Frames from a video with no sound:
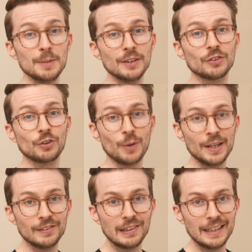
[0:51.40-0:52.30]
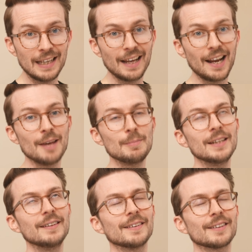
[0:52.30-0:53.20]
means crazily, and I
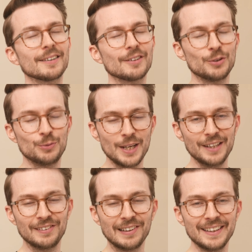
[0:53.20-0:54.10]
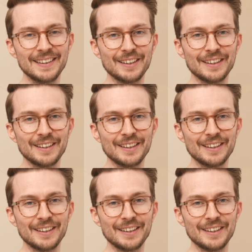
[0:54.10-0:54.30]
mean crazily